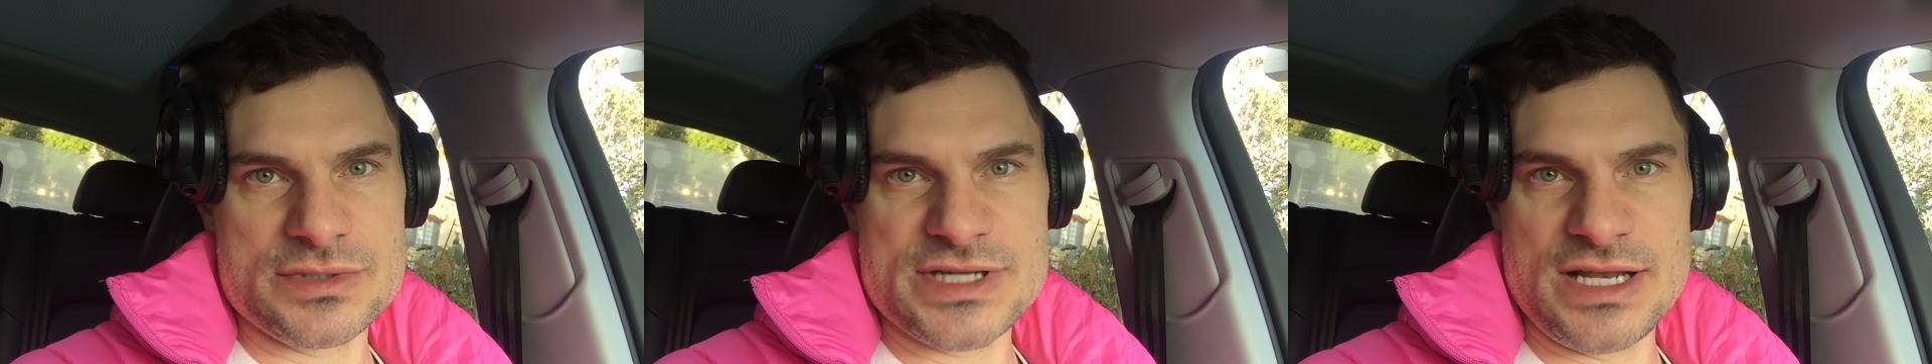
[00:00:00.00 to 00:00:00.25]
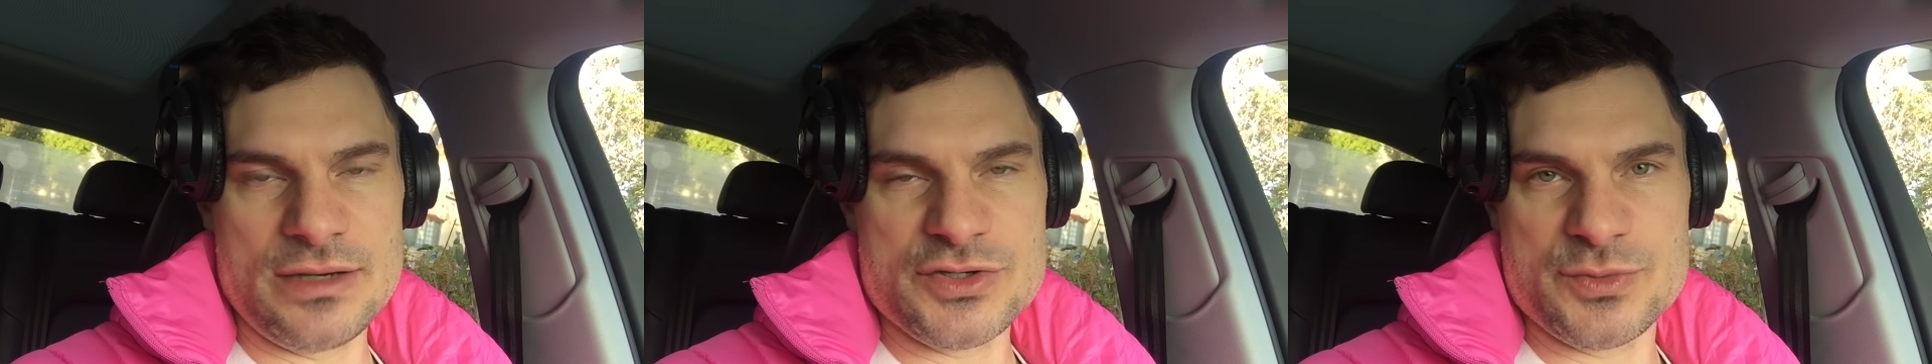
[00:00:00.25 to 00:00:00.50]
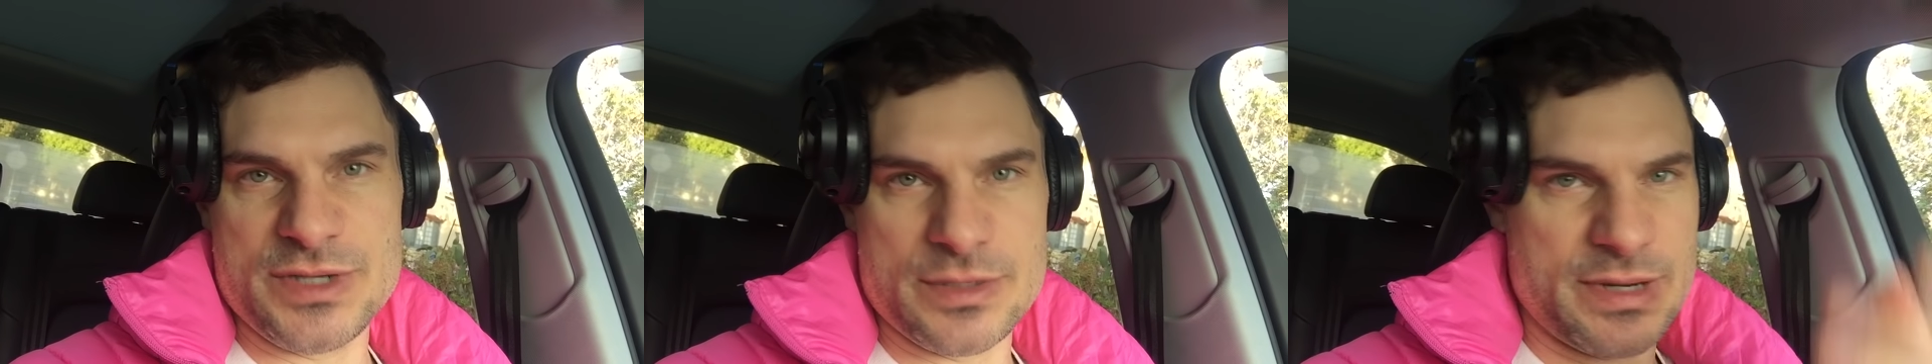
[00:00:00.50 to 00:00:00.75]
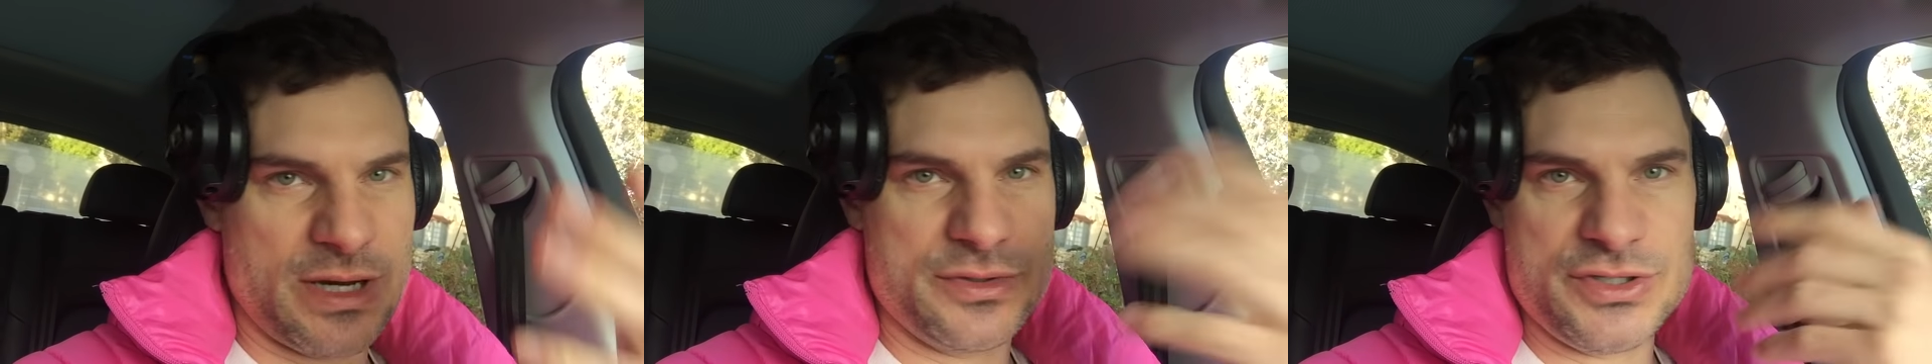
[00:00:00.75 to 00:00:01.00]
Tell to me
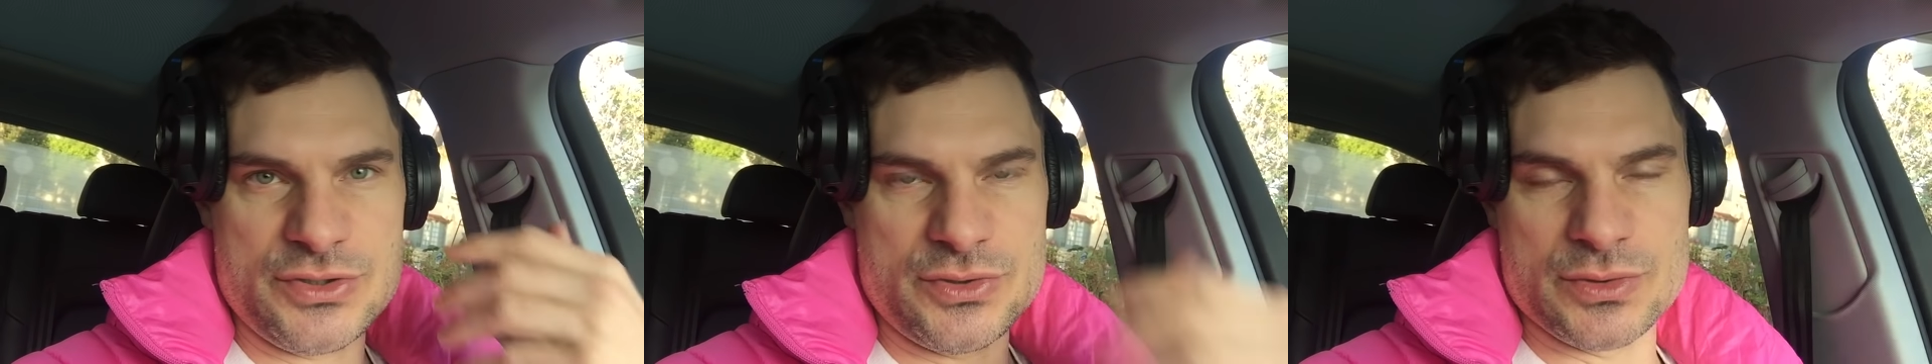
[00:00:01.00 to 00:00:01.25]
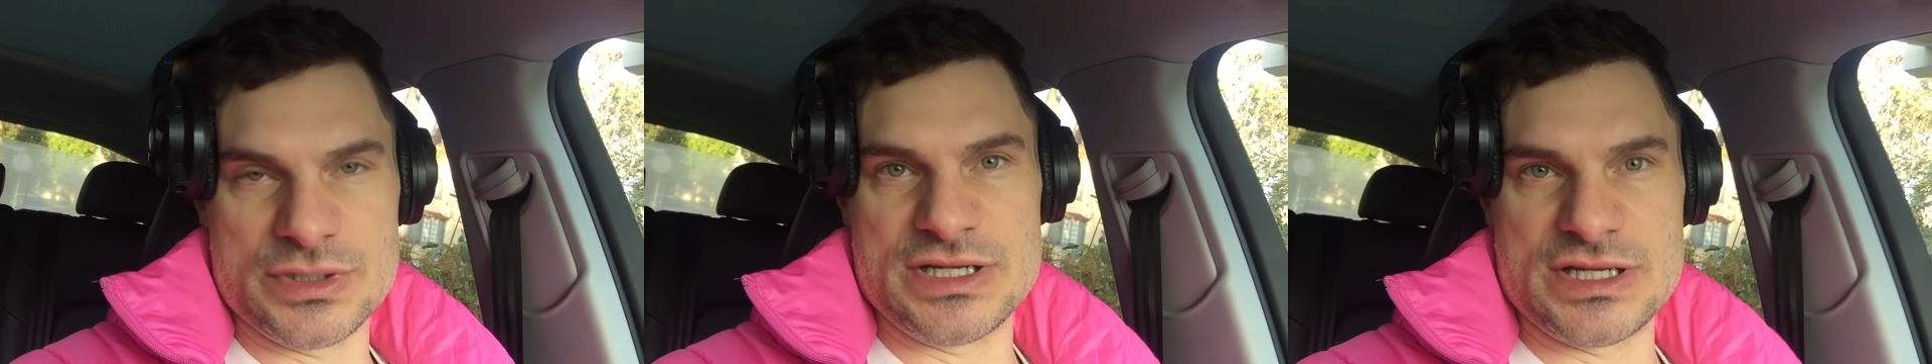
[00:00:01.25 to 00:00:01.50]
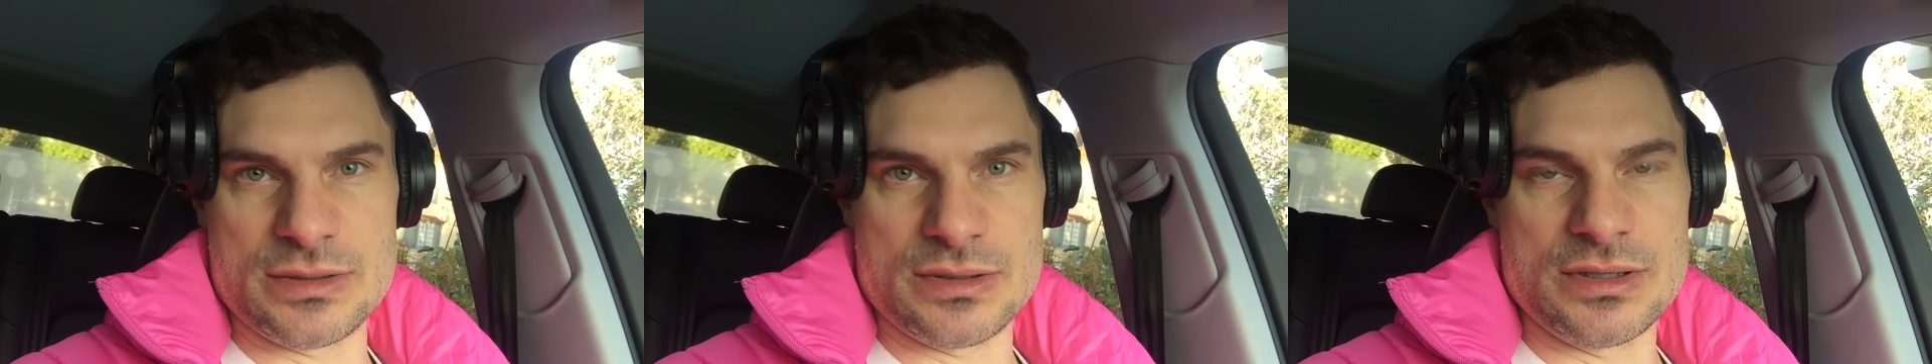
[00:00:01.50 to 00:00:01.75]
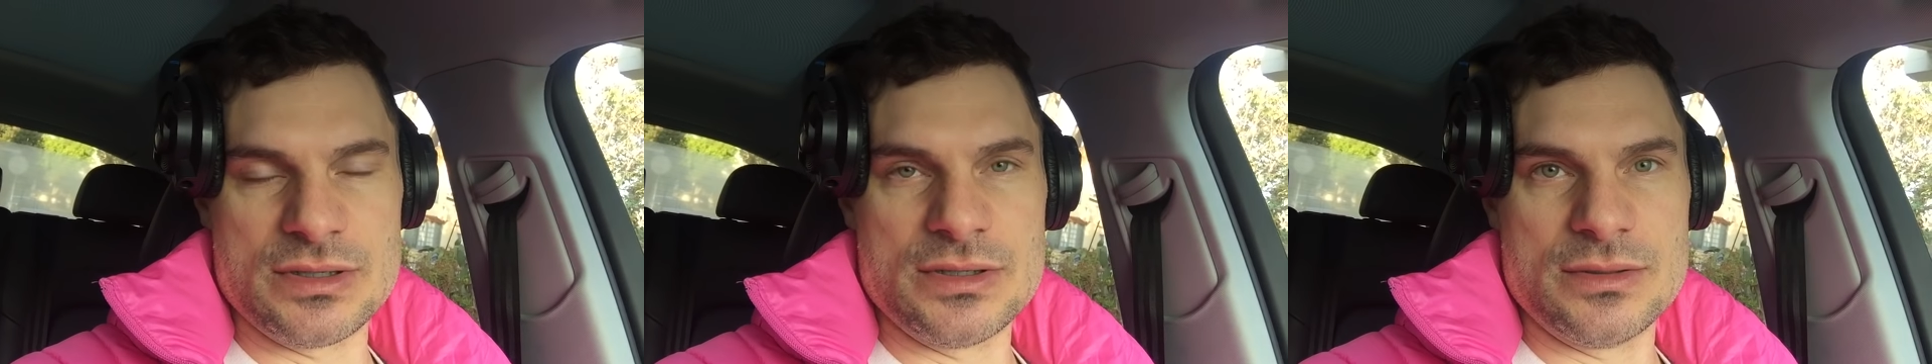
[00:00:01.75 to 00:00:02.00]
about you a little
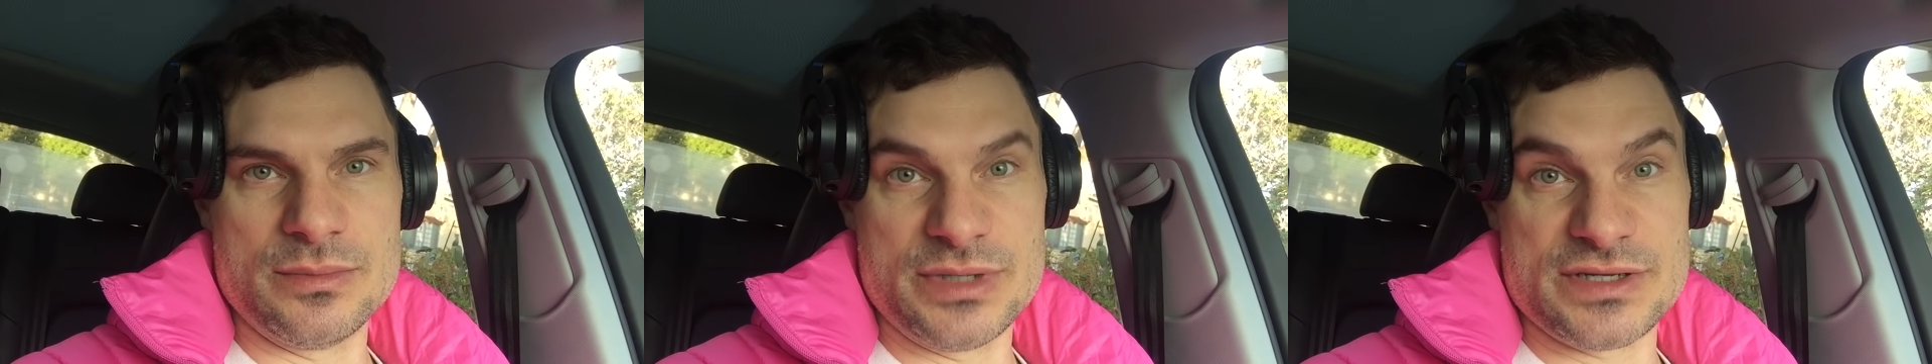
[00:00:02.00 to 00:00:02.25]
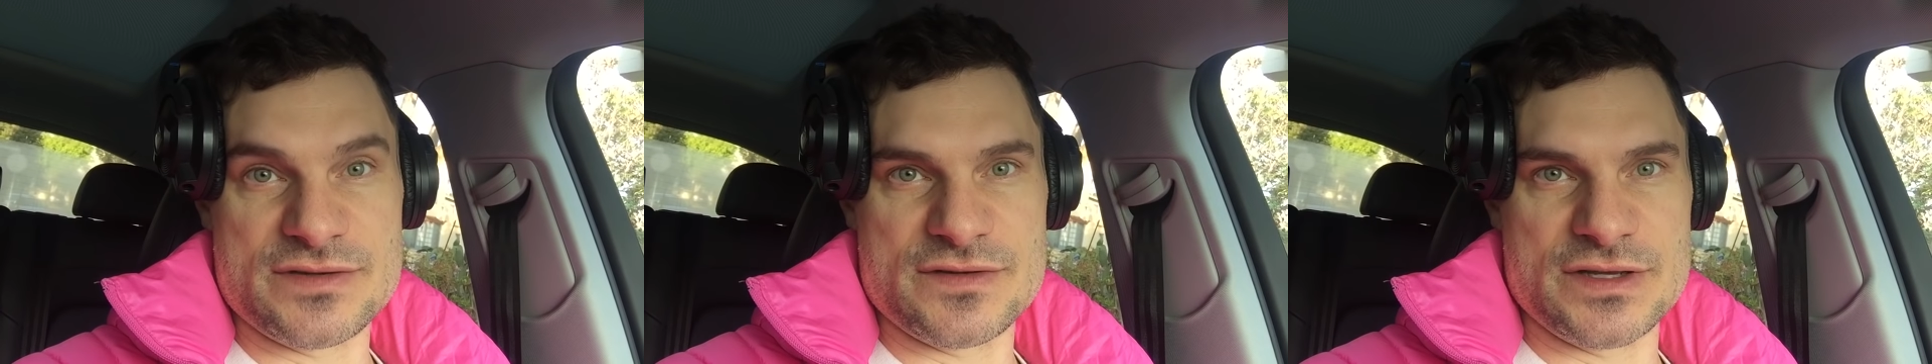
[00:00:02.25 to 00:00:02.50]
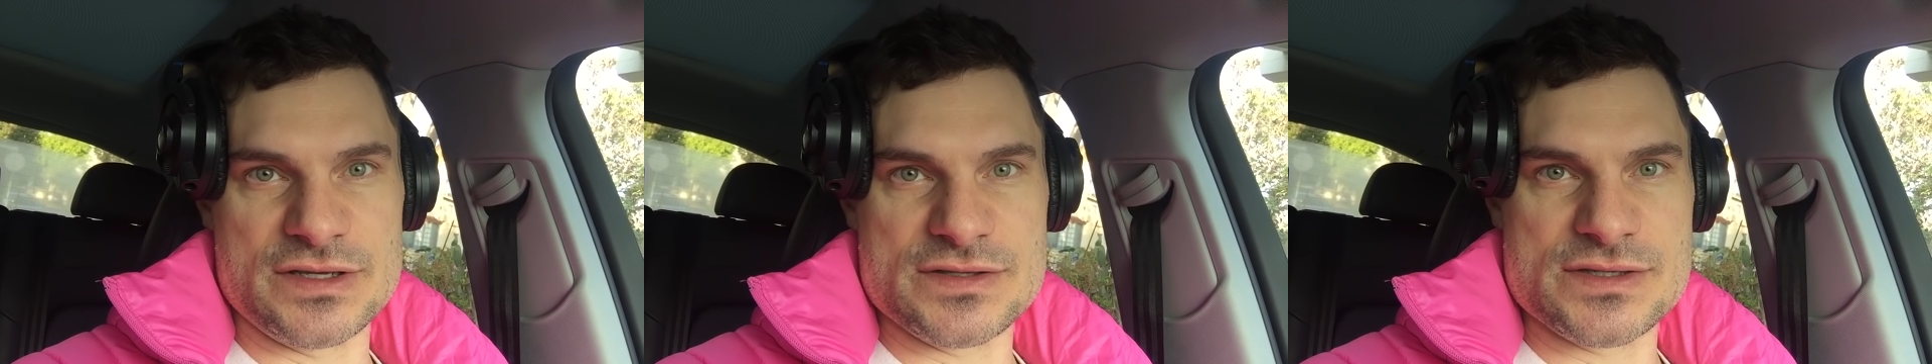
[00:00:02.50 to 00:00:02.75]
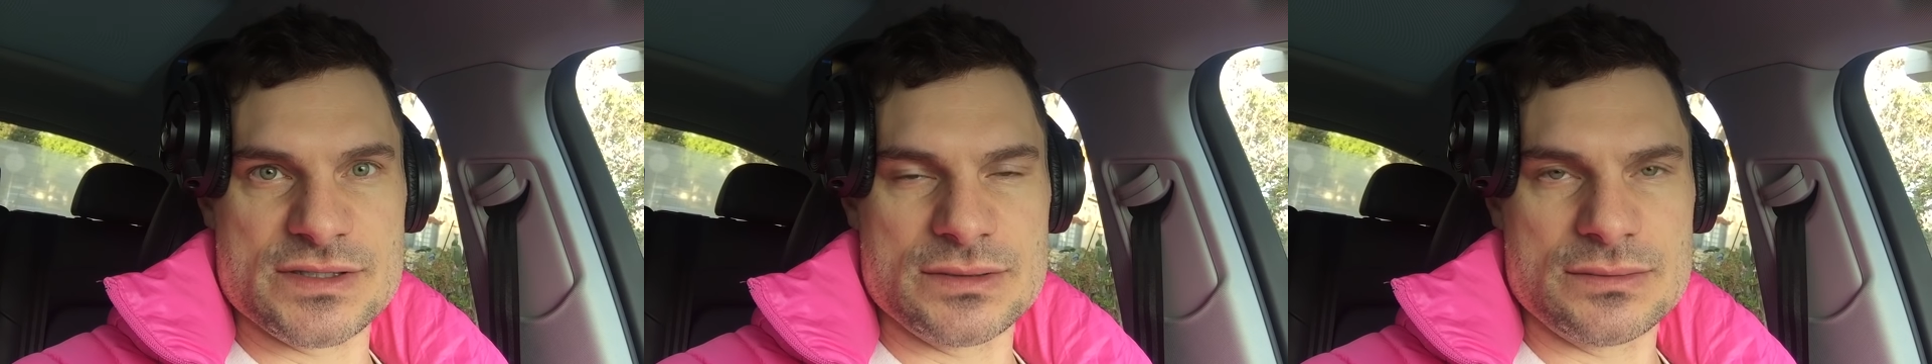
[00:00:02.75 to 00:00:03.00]
bit,
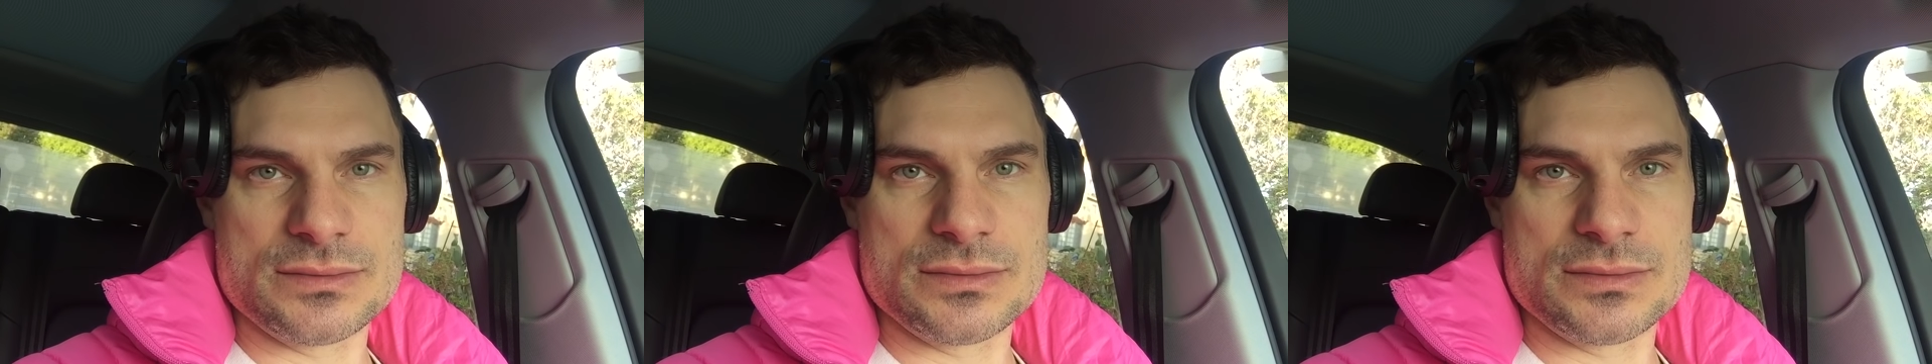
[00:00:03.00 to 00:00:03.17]
thanks, yeah.